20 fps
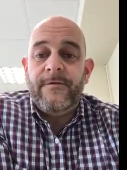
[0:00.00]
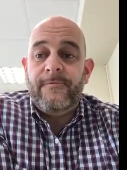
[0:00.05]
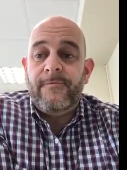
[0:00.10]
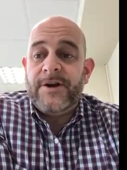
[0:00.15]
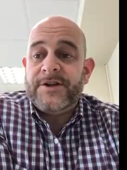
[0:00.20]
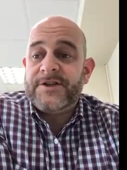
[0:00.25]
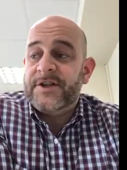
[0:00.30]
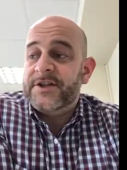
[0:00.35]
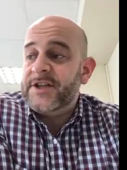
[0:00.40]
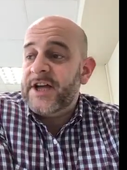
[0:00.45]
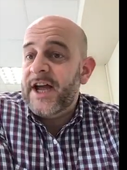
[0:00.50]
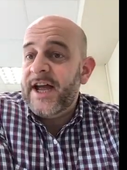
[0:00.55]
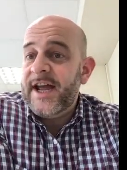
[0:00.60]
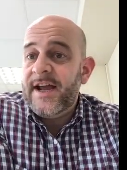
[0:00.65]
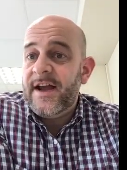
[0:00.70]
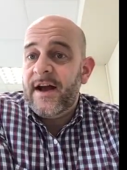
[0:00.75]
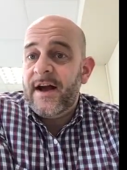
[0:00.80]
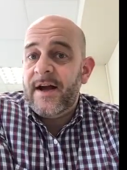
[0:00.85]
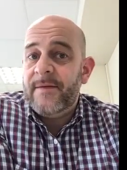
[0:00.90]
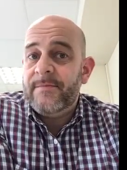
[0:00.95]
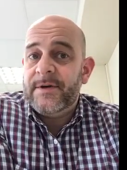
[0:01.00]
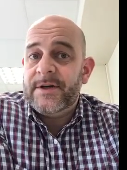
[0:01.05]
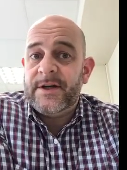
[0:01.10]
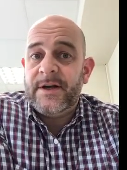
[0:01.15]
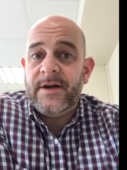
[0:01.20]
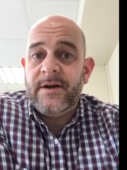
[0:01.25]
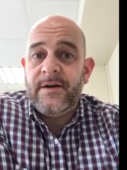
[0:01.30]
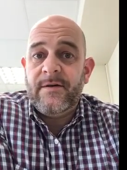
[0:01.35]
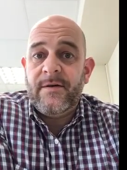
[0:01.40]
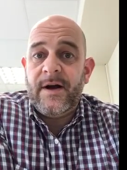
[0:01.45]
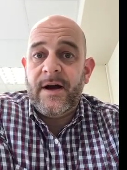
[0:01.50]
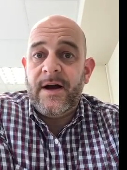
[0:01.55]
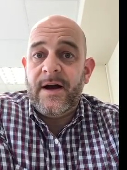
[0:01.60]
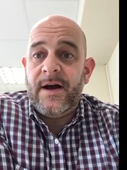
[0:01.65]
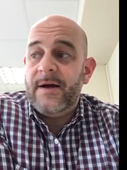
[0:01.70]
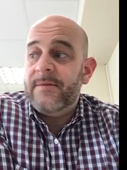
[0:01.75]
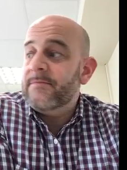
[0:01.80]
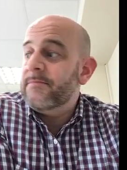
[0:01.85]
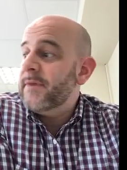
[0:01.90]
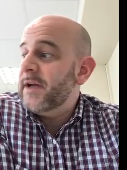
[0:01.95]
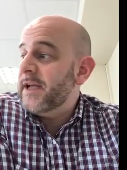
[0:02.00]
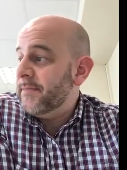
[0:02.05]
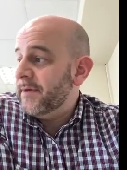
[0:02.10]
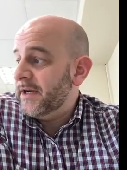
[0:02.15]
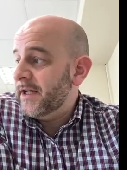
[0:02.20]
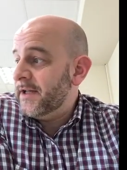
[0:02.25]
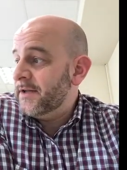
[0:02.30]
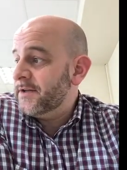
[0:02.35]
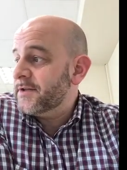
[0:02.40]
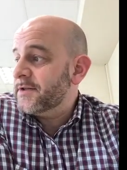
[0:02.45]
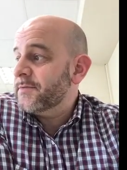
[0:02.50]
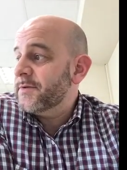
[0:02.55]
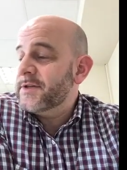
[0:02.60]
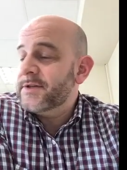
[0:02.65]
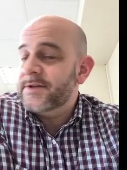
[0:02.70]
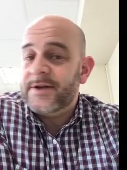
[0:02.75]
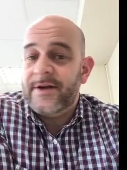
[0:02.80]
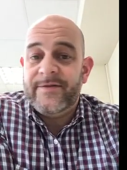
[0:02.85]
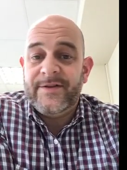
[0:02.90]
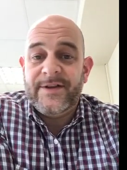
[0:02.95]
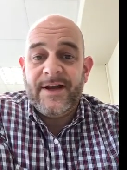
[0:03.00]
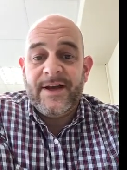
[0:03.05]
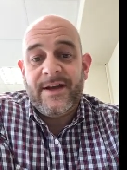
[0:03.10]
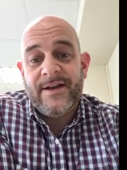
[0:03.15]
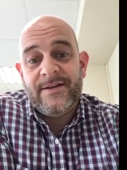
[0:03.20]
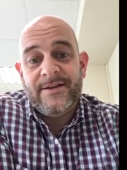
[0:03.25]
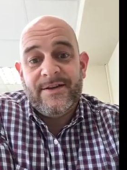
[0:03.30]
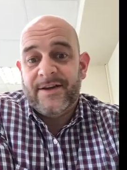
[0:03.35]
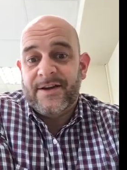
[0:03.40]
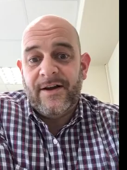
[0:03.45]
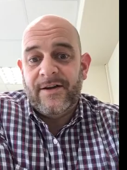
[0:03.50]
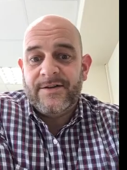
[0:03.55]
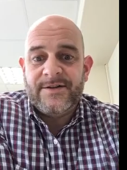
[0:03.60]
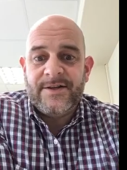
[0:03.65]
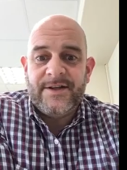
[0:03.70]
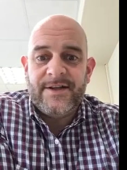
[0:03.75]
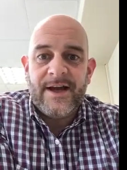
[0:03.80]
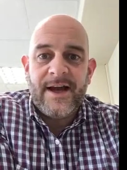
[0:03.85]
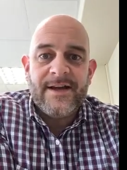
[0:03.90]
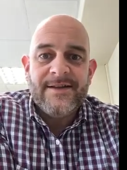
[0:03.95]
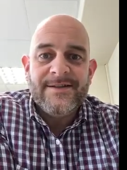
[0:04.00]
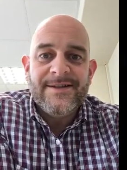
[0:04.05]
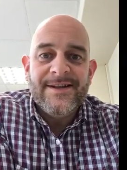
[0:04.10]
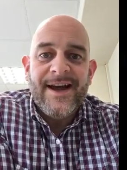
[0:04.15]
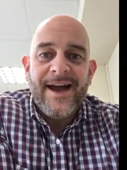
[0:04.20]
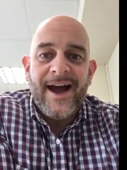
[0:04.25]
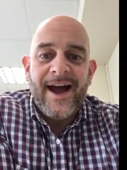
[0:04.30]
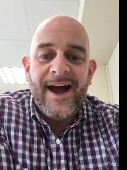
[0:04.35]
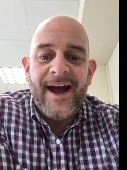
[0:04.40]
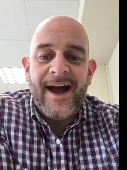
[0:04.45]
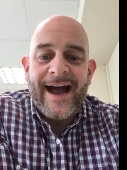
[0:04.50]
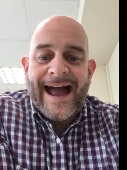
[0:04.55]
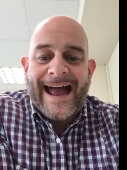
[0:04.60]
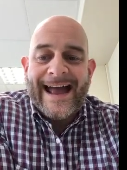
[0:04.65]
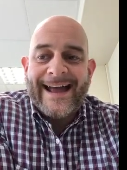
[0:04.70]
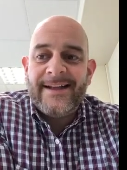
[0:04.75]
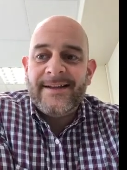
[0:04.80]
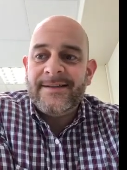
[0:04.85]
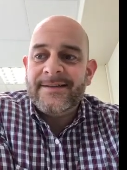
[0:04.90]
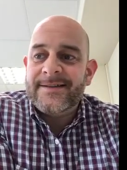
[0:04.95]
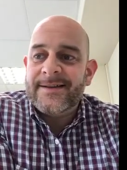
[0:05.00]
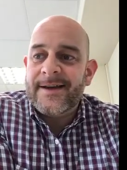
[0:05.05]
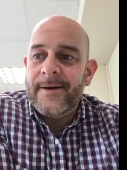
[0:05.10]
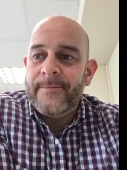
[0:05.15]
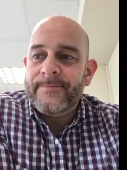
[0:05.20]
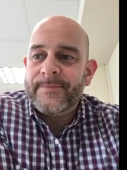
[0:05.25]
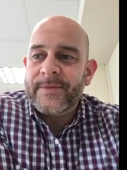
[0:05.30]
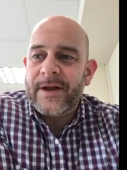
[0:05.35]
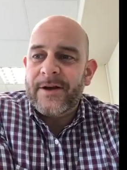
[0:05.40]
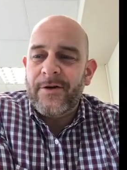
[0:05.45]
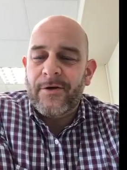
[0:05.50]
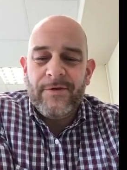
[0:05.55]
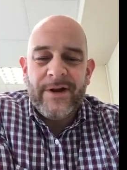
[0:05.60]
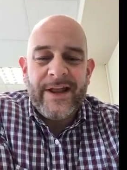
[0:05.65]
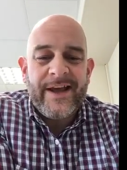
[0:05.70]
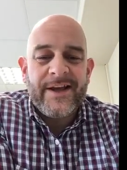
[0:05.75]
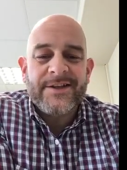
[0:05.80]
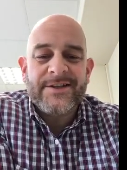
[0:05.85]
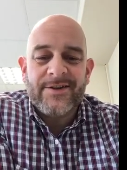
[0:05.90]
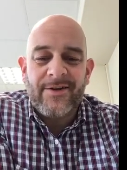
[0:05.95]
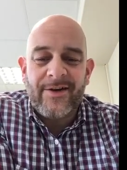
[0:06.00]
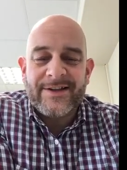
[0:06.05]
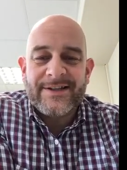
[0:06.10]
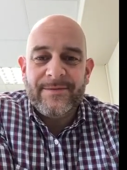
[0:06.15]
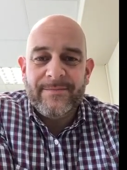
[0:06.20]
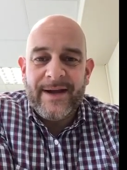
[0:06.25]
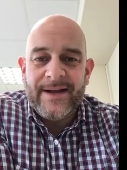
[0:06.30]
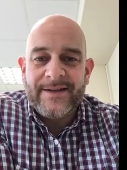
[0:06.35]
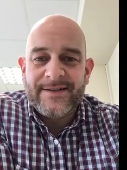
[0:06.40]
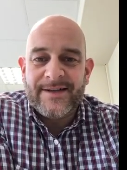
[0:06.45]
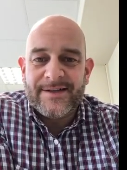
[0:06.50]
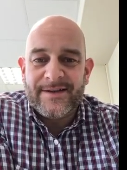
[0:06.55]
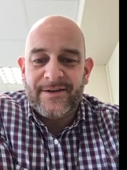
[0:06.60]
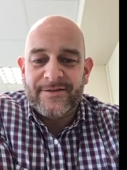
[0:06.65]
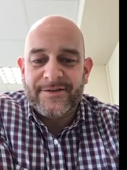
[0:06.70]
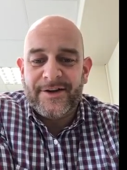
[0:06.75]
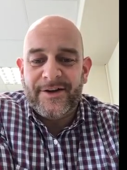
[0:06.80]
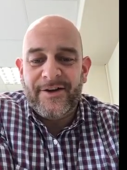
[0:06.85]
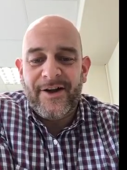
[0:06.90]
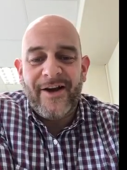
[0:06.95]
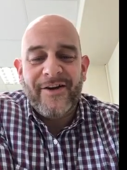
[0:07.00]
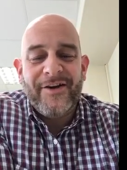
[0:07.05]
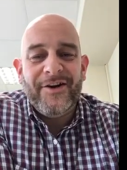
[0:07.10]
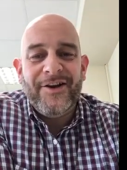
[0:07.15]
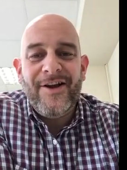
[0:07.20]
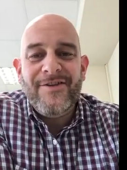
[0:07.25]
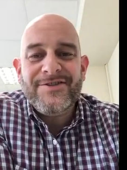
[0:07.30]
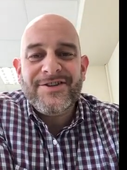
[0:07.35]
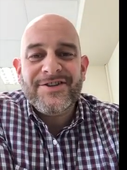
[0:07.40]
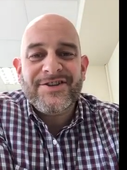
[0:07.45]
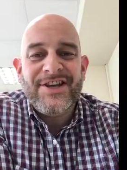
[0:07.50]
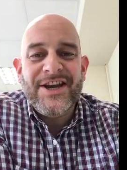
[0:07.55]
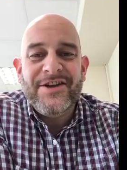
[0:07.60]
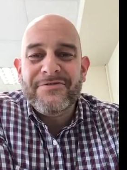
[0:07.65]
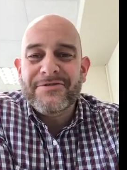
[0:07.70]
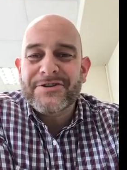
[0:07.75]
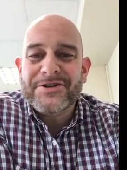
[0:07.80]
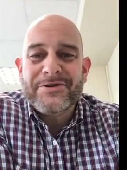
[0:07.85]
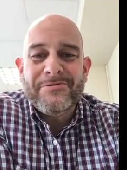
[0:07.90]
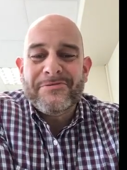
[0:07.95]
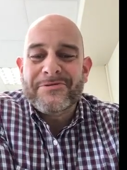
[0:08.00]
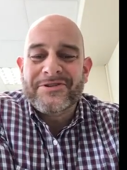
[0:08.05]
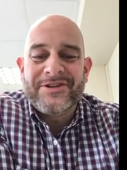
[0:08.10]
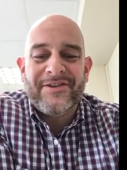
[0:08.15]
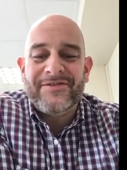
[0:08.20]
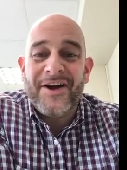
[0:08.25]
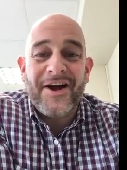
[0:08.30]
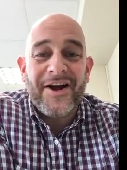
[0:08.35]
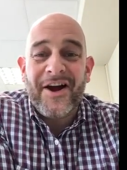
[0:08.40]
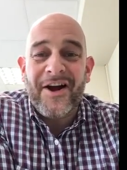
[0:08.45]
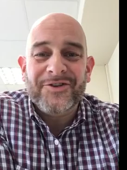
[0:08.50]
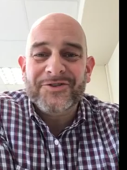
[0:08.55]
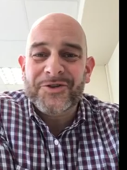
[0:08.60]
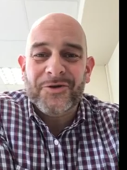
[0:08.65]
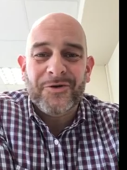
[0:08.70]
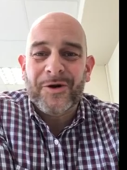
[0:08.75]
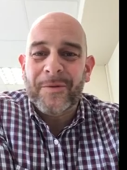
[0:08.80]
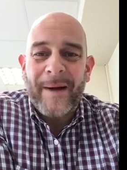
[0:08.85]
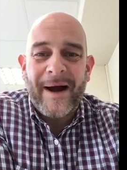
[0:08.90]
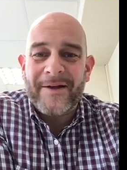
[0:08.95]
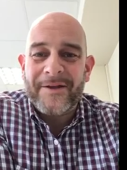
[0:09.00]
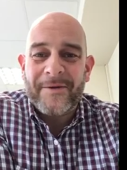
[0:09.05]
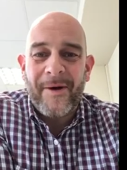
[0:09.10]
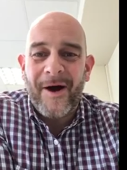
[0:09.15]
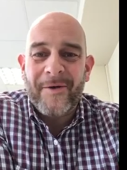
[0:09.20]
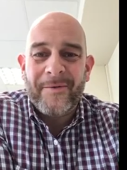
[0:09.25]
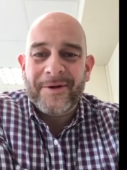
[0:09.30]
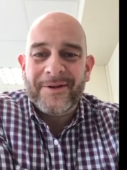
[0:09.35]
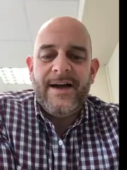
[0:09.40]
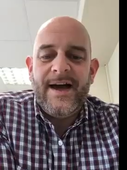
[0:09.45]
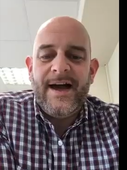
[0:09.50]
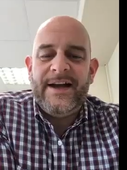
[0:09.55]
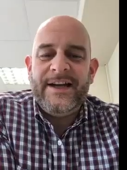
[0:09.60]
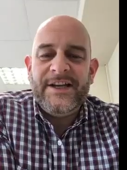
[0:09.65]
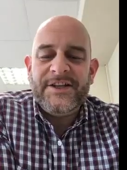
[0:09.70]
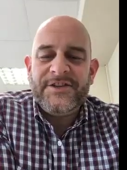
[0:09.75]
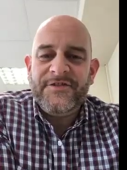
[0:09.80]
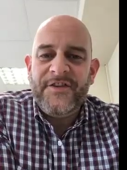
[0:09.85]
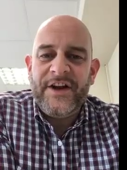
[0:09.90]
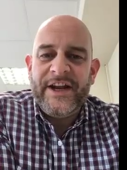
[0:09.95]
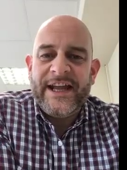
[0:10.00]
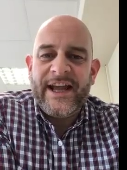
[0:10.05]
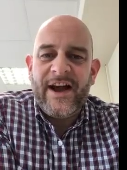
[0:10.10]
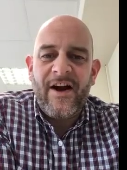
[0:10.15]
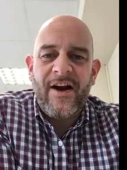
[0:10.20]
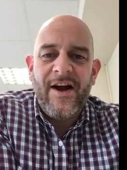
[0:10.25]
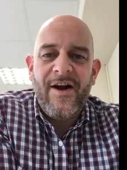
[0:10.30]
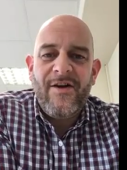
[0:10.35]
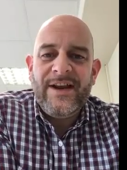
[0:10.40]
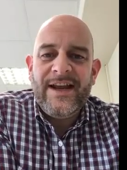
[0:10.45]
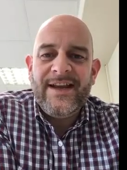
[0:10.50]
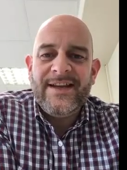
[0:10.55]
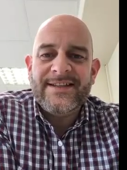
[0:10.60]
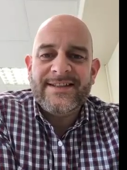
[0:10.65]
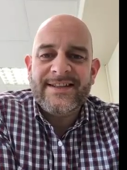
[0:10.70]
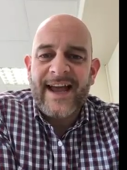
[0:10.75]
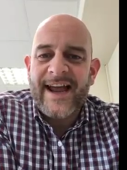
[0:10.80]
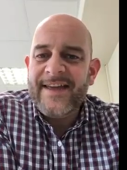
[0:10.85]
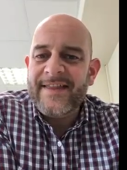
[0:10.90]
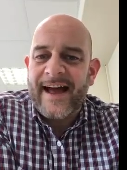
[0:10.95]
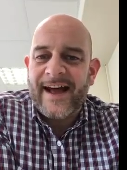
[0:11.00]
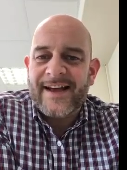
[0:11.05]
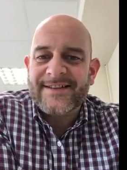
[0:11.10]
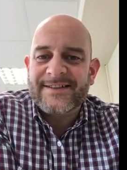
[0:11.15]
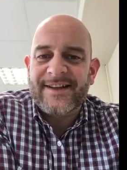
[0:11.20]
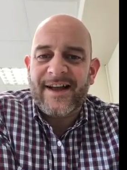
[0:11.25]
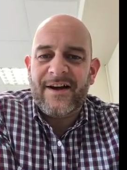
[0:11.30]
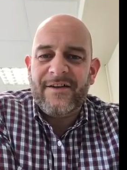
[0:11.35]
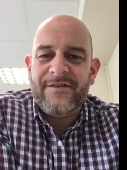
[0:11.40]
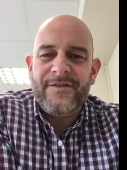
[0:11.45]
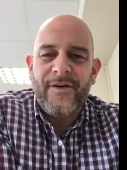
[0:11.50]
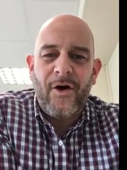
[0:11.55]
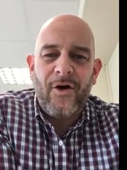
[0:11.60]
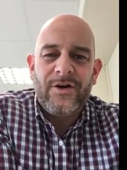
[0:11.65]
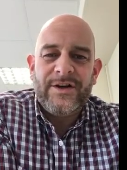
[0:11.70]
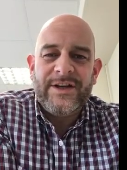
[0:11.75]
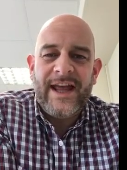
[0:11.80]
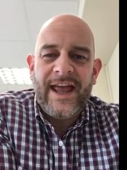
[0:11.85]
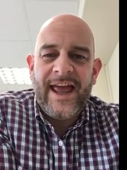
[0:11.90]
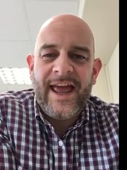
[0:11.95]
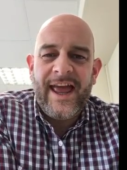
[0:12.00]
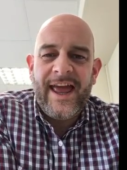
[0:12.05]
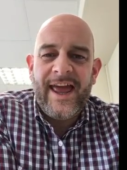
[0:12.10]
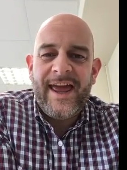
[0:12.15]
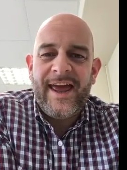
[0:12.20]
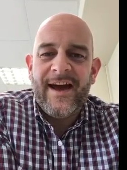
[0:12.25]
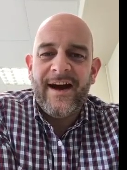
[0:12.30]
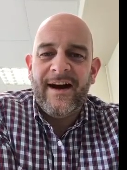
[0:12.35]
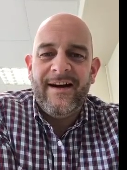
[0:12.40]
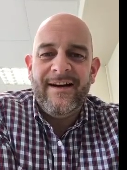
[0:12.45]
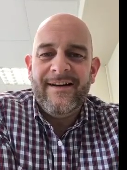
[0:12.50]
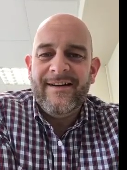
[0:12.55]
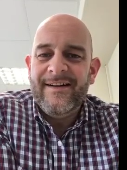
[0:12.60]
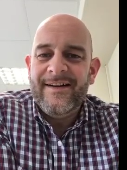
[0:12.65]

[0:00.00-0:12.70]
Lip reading: Rest of the day, I'm going to eat my lunch, which is over there. You can't see that. I've got a really exciting meeting this afternoon. I've got loads of secret school stuff that I can't talk about at the moment. And it's funny, I only say that stuff on here.